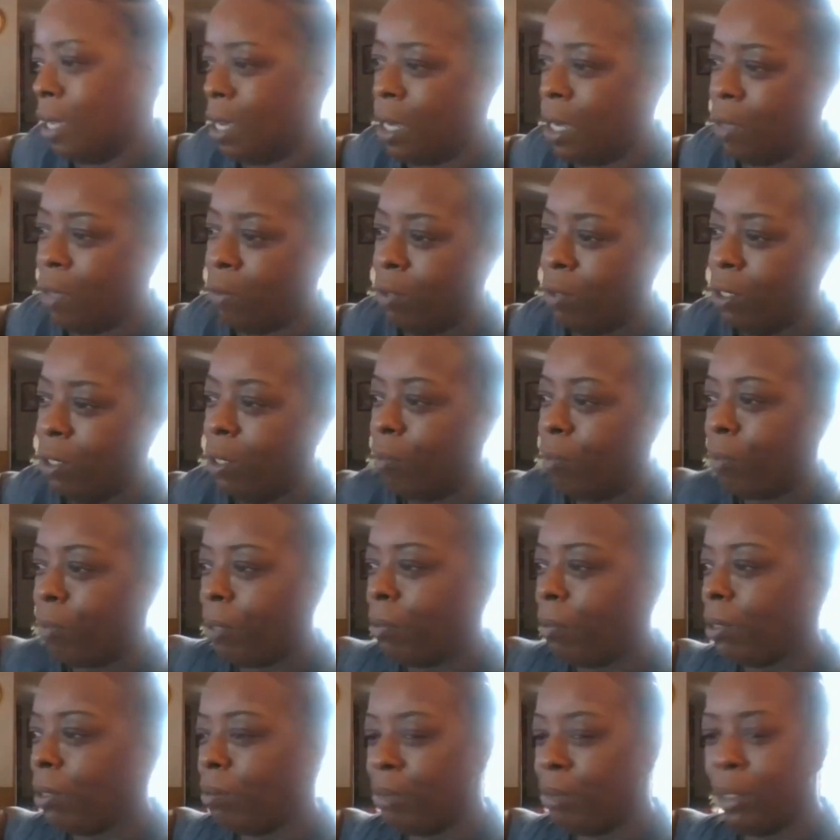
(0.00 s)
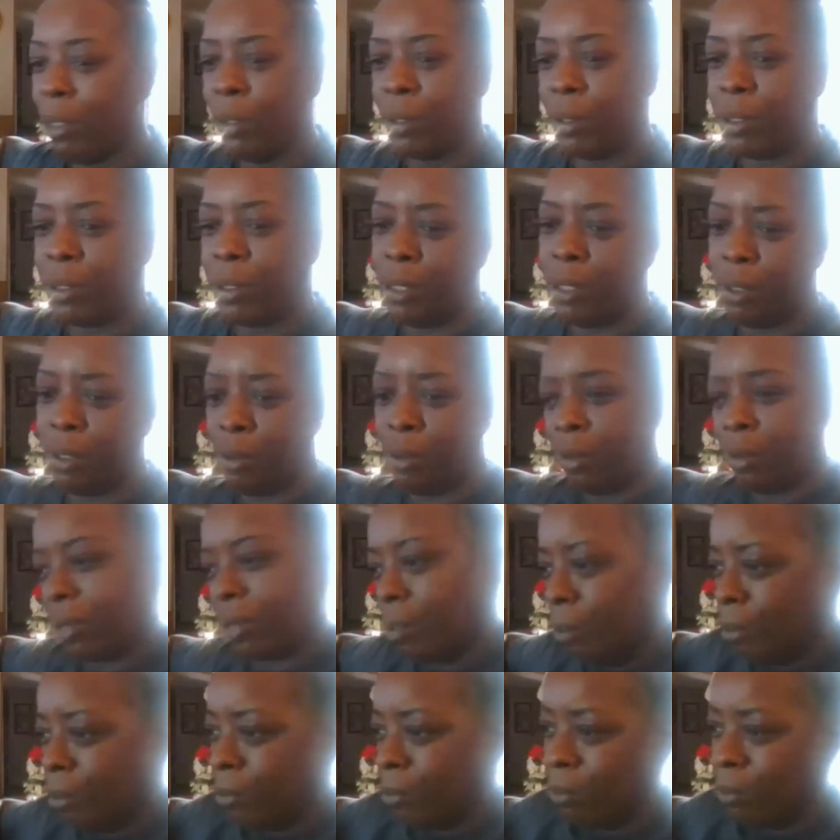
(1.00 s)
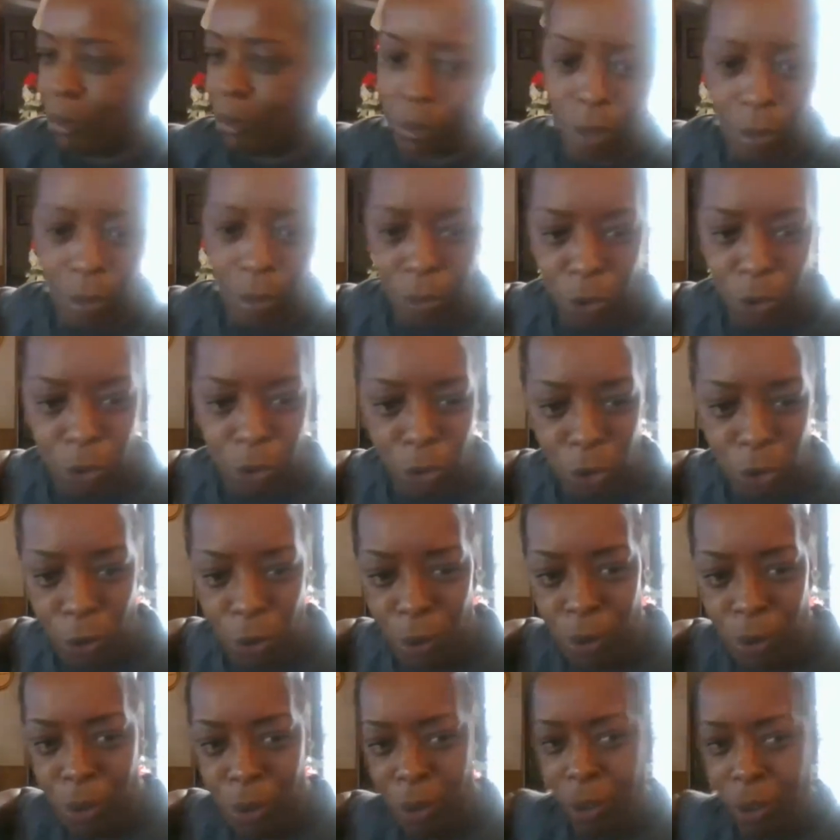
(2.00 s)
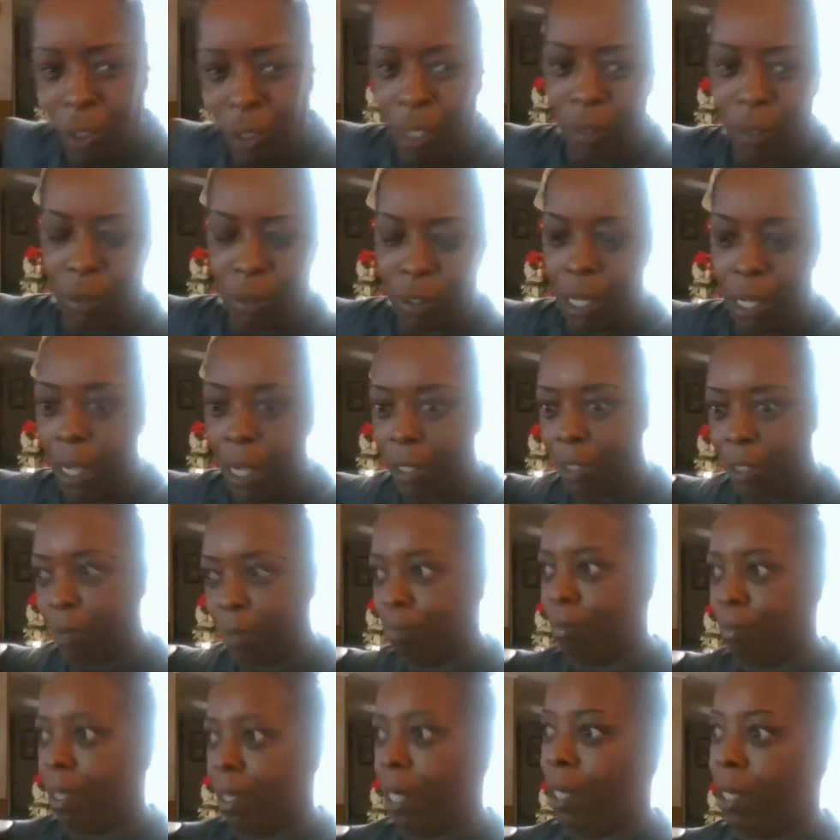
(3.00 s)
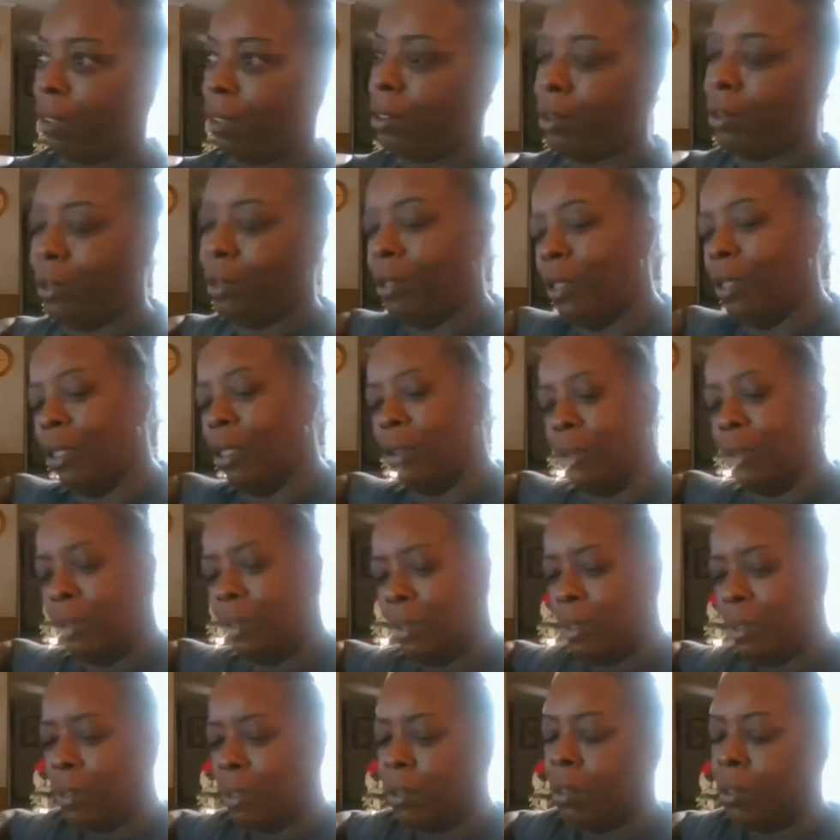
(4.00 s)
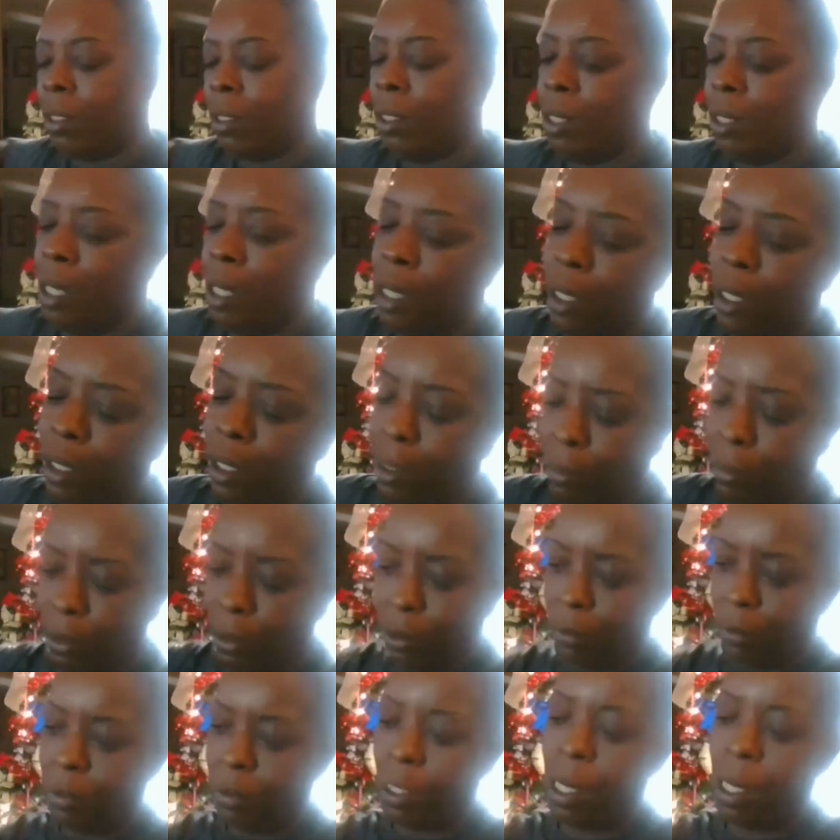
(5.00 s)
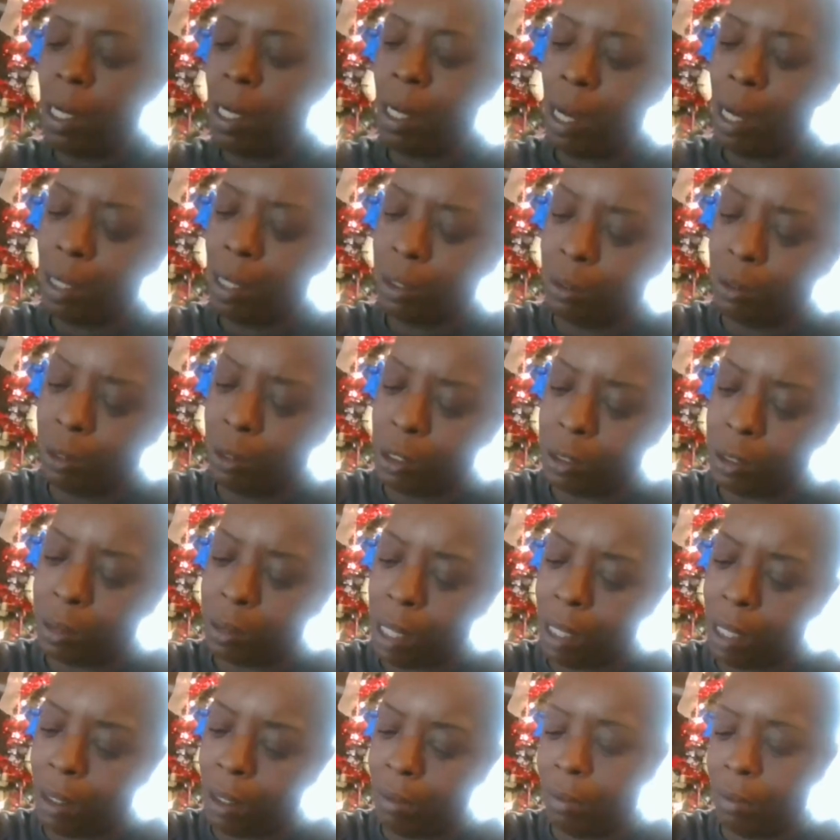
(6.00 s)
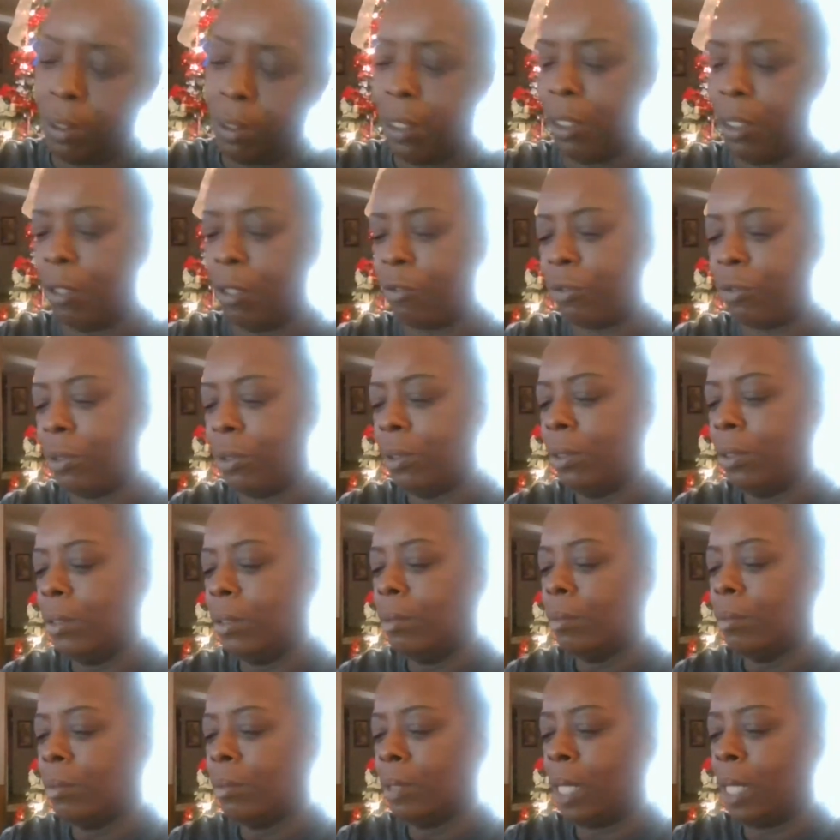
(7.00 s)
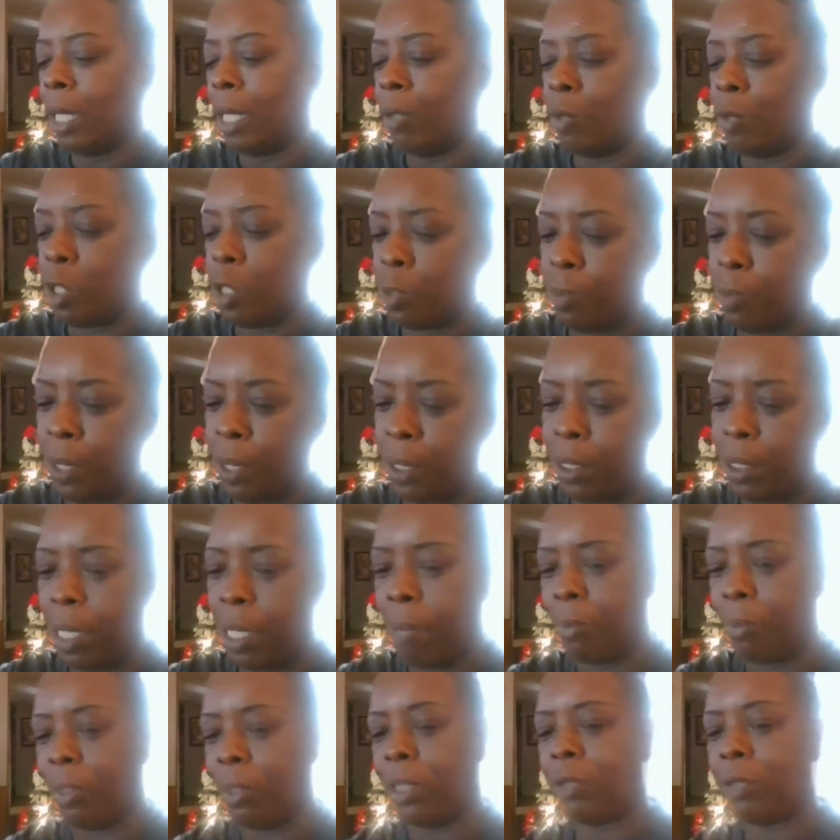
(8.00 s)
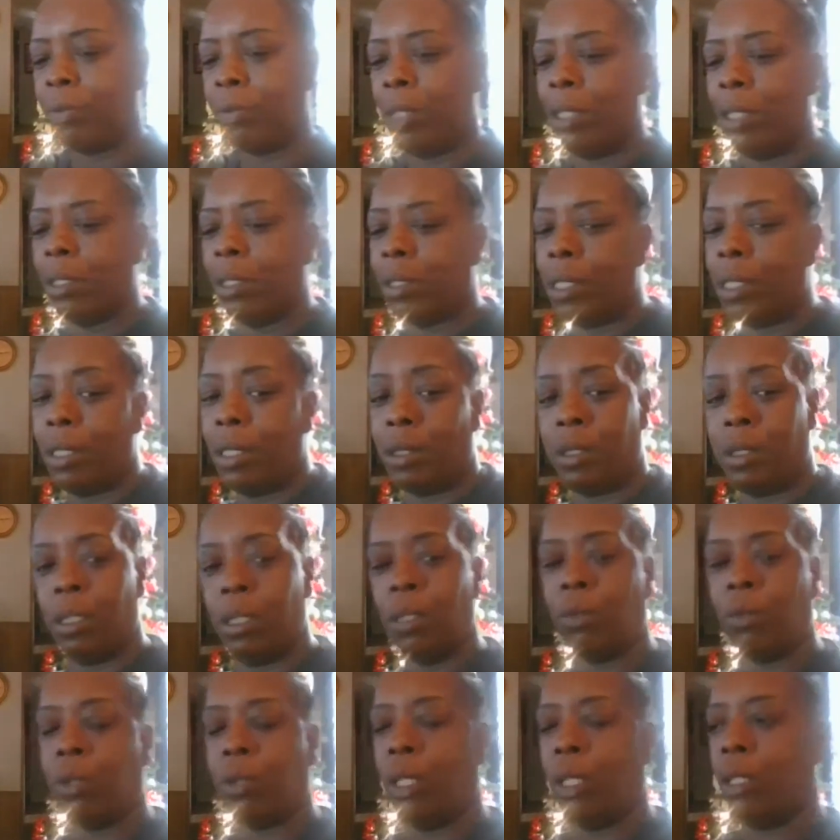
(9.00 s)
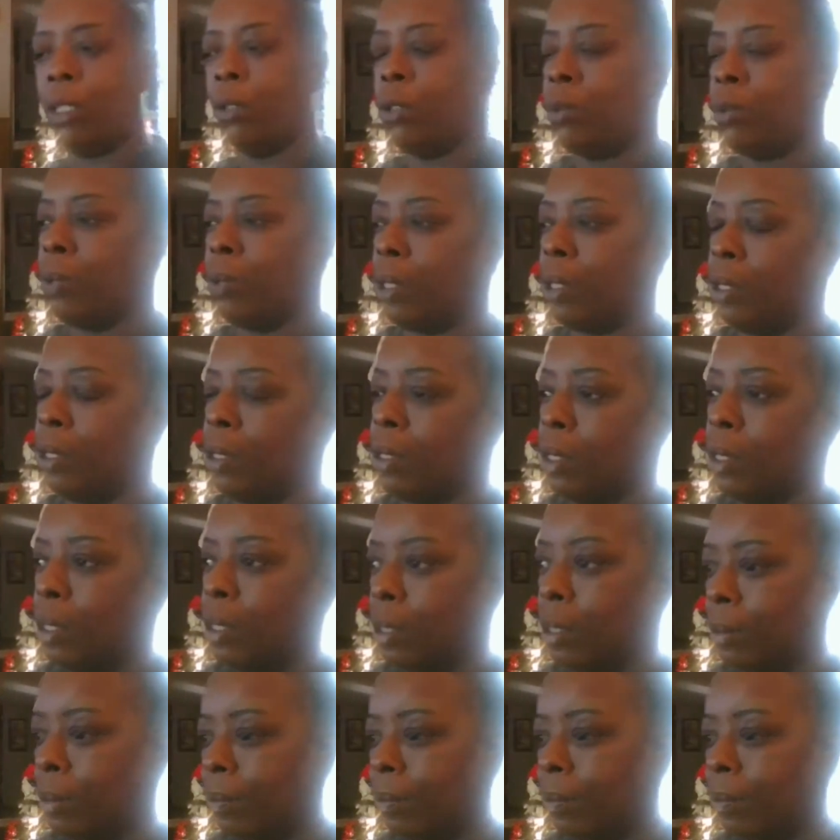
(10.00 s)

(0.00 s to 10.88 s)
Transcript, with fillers: have people in the military. Come on, don't you join this channel? I command it. You know, ain't how I am though. I, I do this out of love, out of respect and admiration for other content creators because